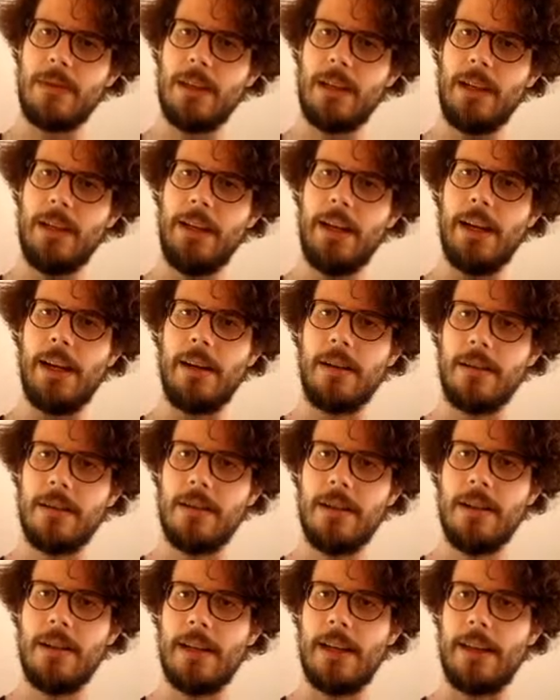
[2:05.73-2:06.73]
Yeah,
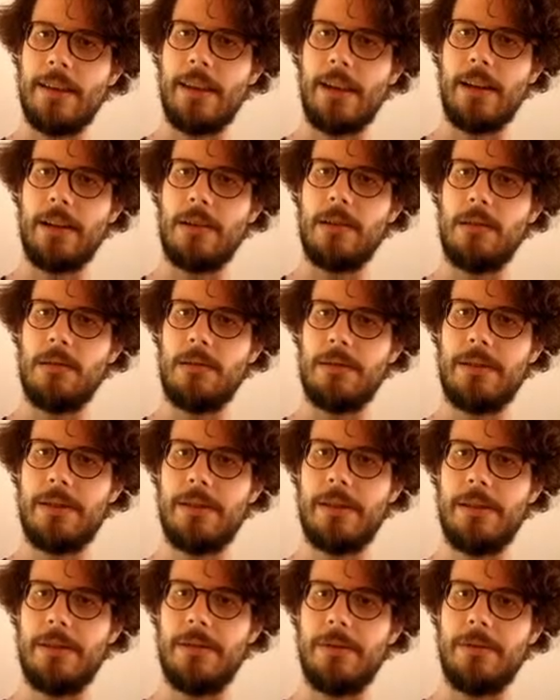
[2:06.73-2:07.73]
and then goal
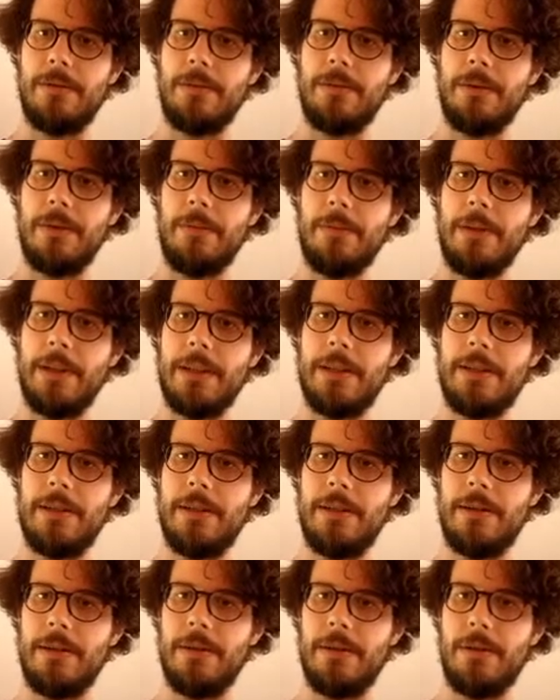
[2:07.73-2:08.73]
2 would be
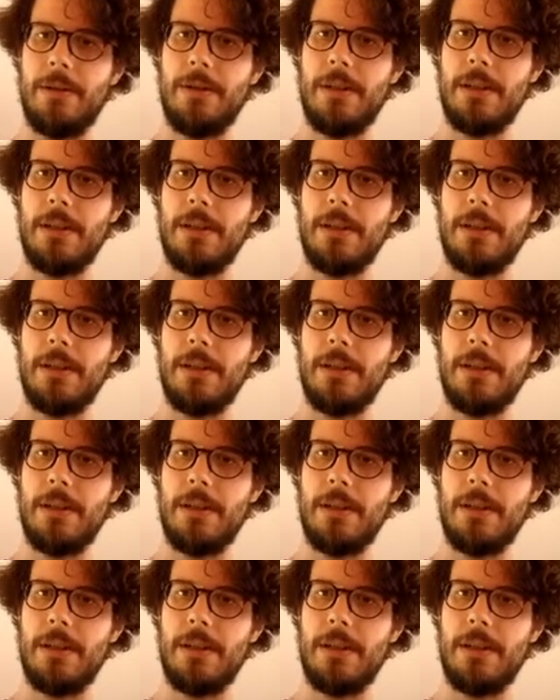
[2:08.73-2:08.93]
to,